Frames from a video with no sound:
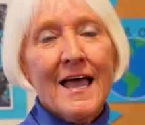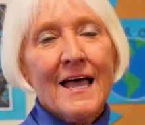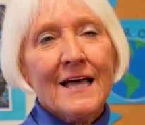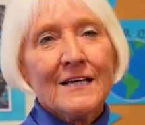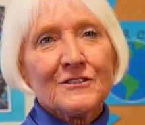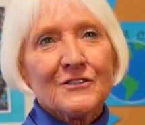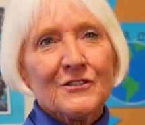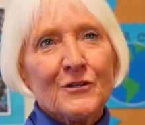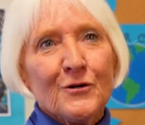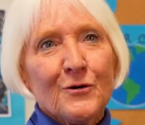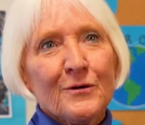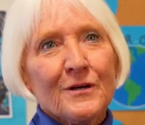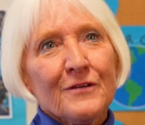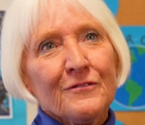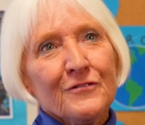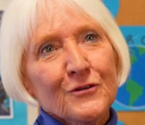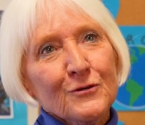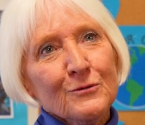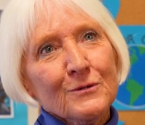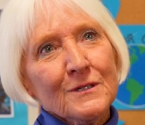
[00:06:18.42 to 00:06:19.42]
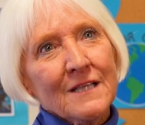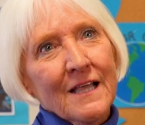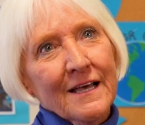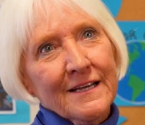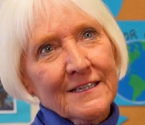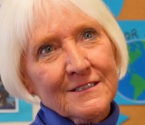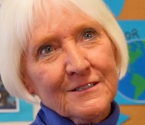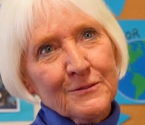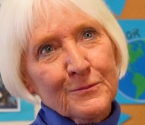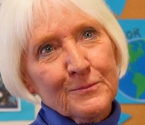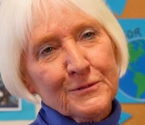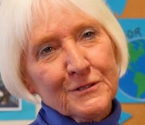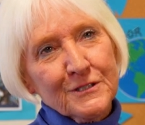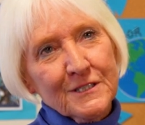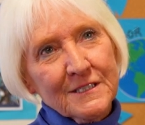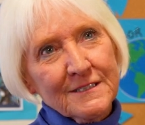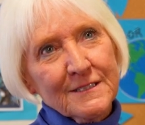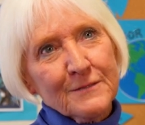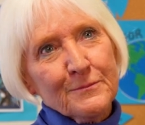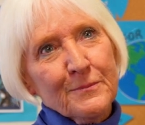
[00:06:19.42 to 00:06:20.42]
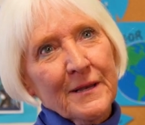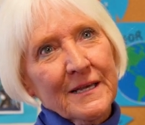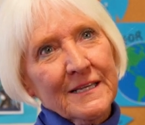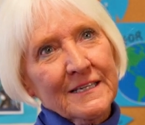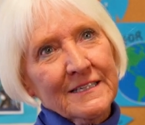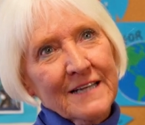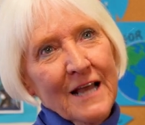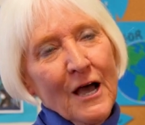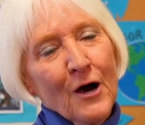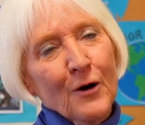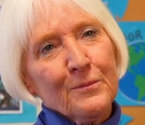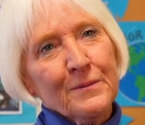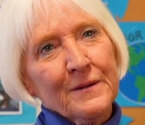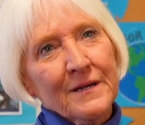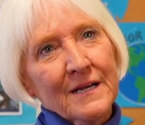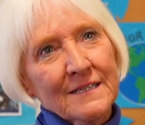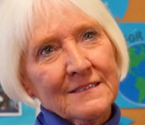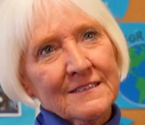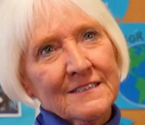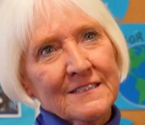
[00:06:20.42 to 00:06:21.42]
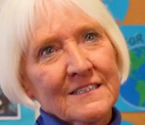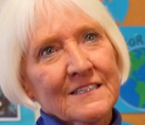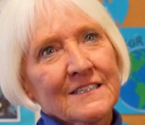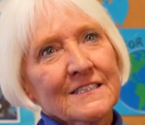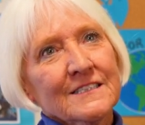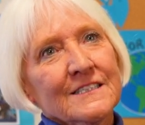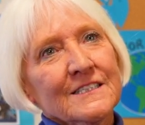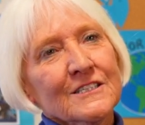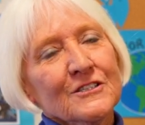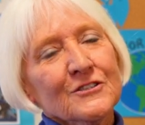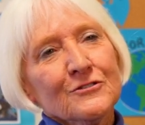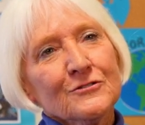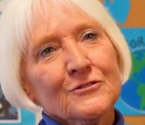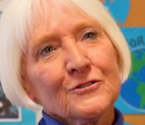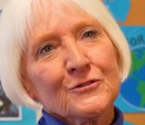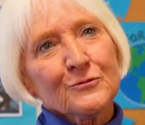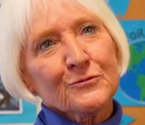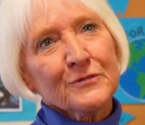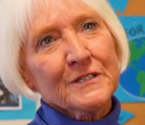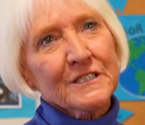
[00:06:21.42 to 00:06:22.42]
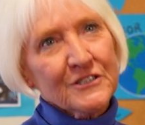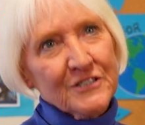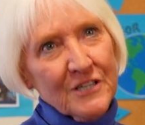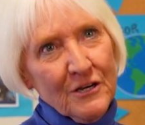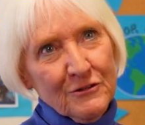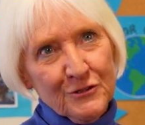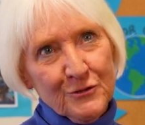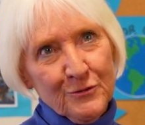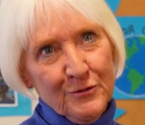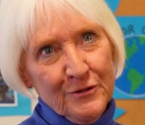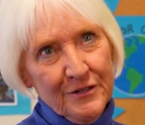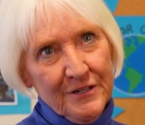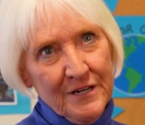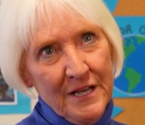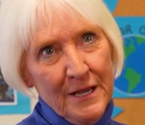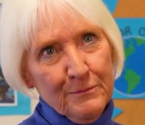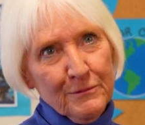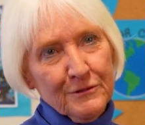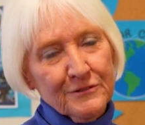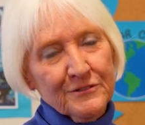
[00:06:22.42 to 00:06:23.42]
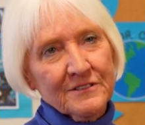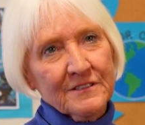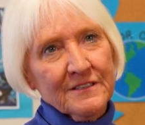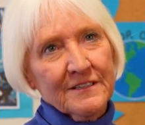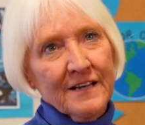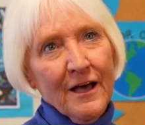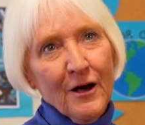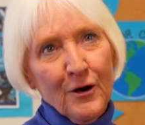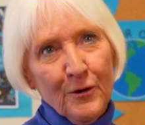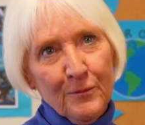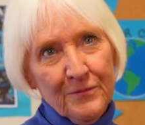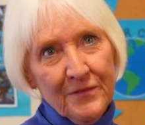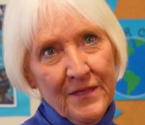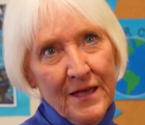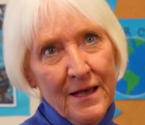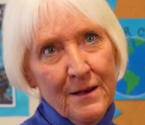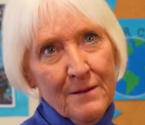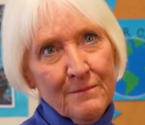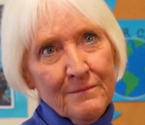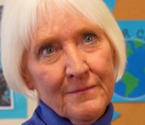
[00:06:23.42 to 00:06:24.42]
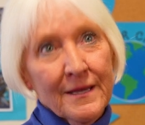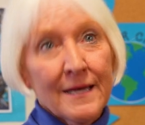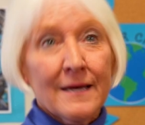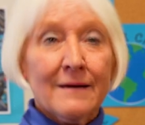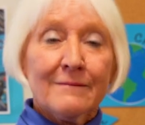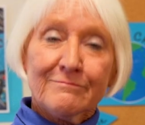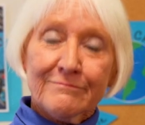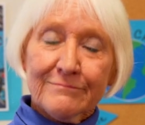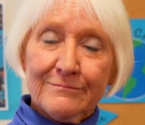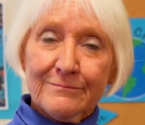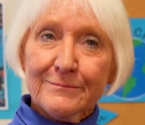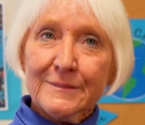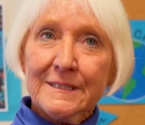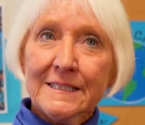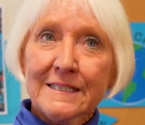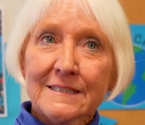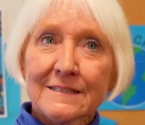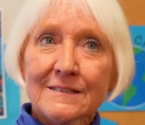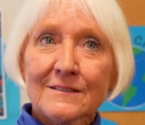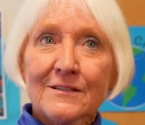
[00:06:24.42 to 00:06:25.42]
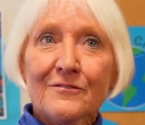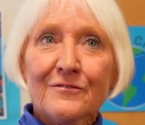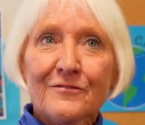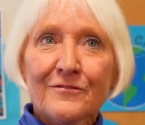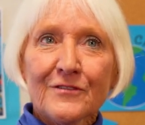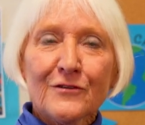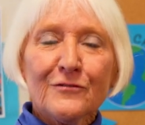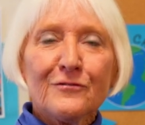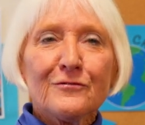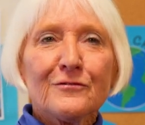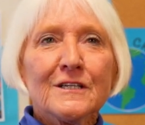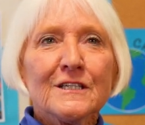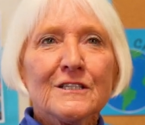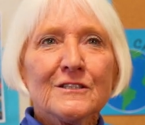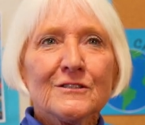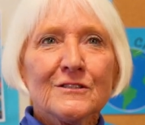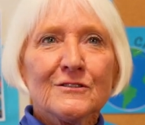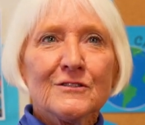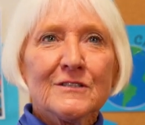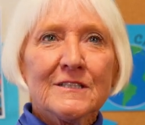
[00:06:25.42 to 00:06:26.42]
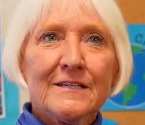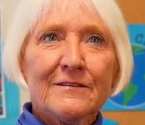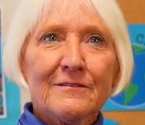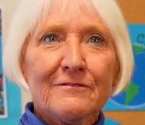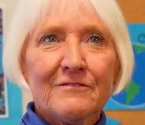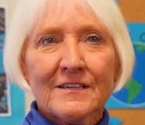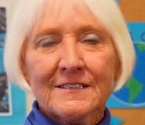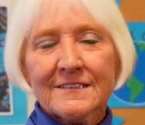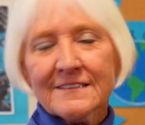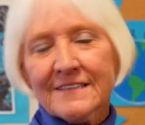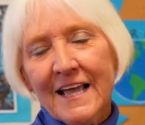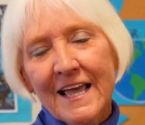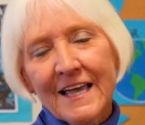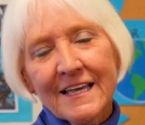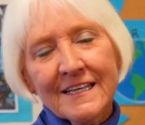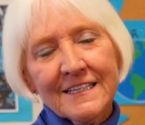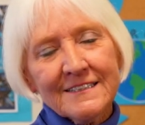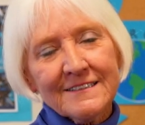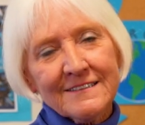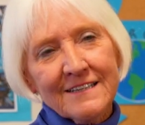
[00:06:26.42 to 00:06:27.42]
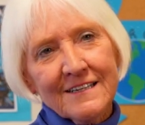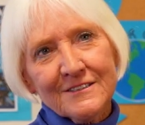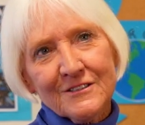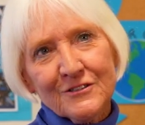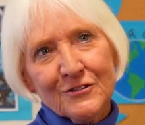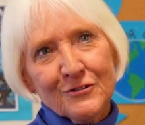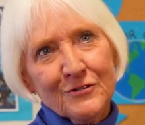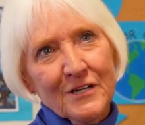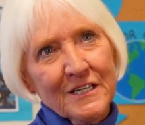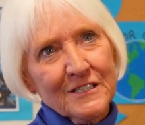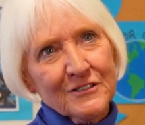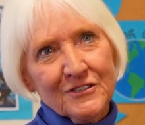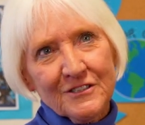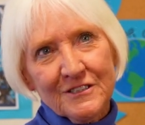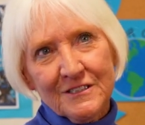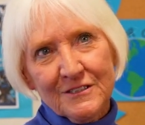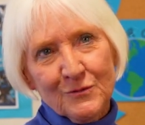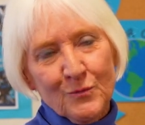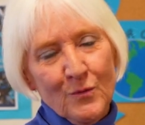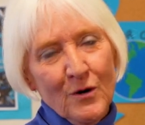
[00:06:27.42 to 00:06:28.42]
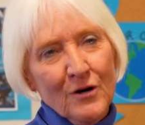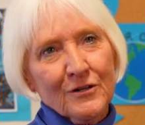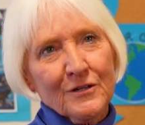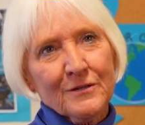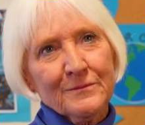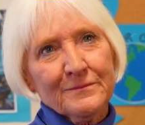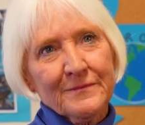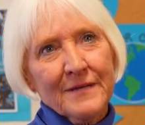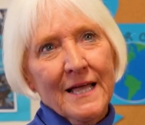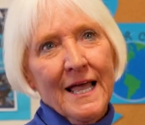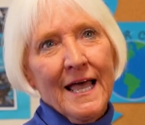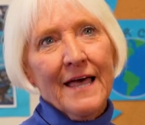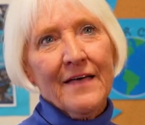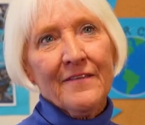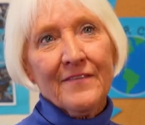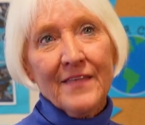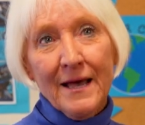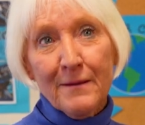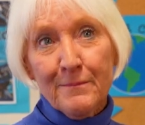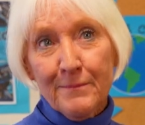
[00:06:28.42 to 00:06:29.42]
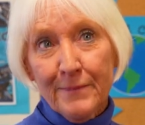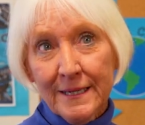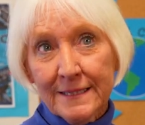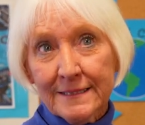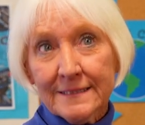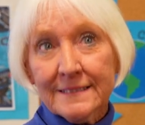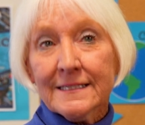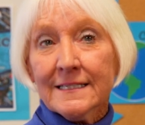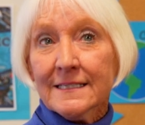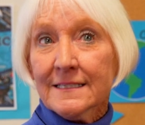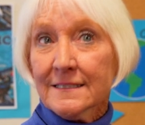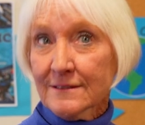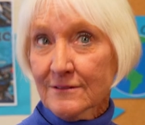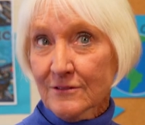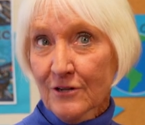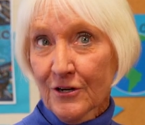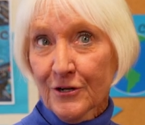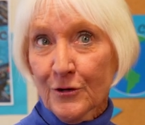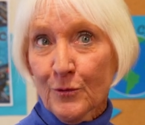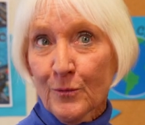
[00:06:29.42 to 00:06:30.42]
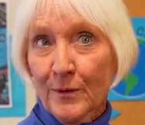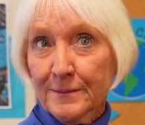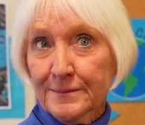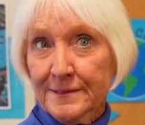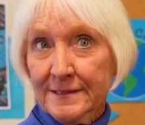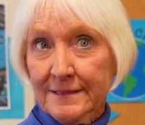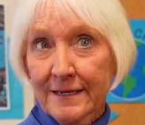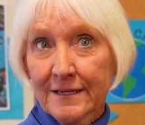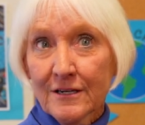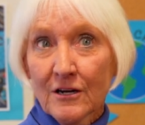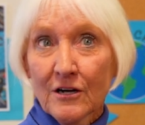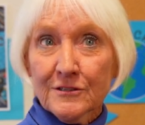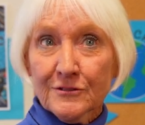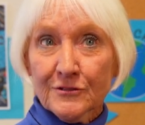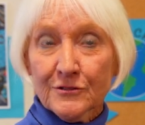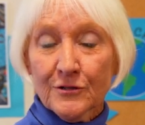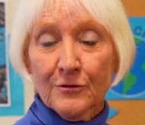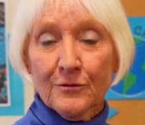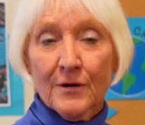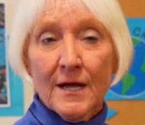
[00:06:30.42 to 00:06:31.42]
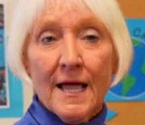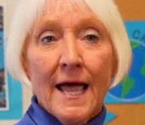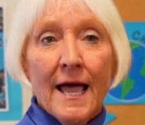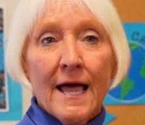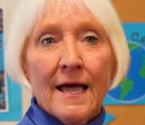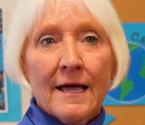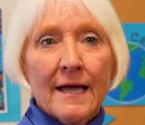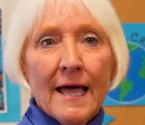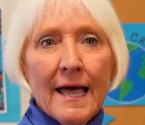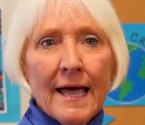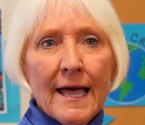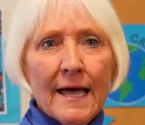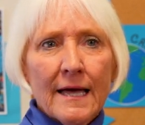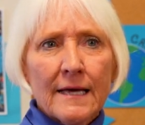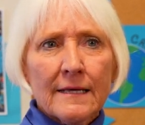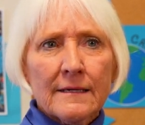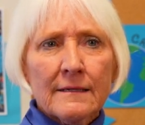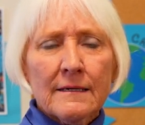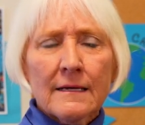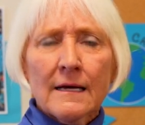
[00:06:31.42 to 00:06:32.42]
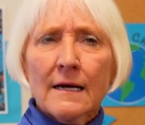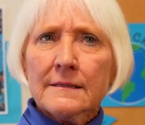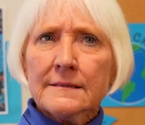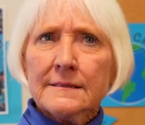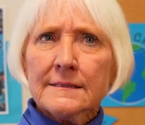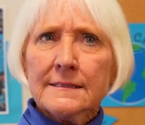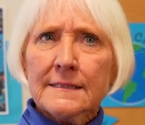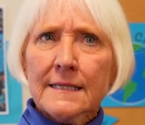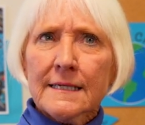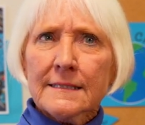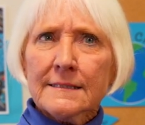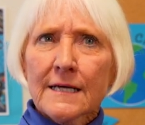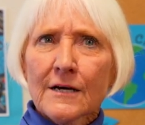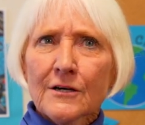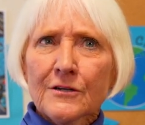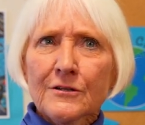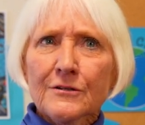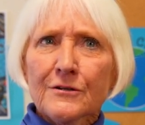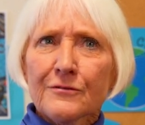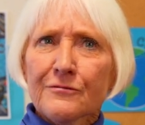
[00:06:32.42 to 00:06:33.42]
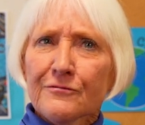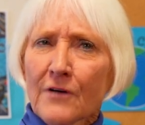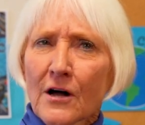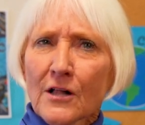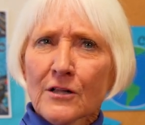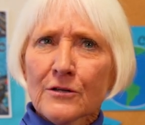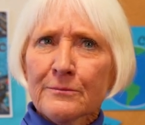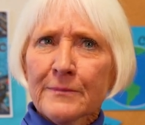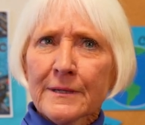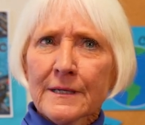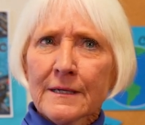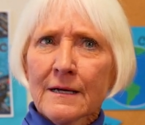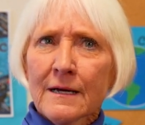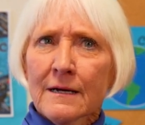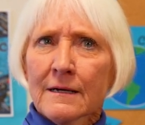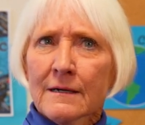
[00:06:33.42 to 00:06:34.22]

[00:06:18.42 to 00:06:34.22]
So if you would like to participate in helping us to continue to reach out to our neighbors and help them, please feel free to give us any size donation is welcome. And that button is on our website also. And did I tell you to follow me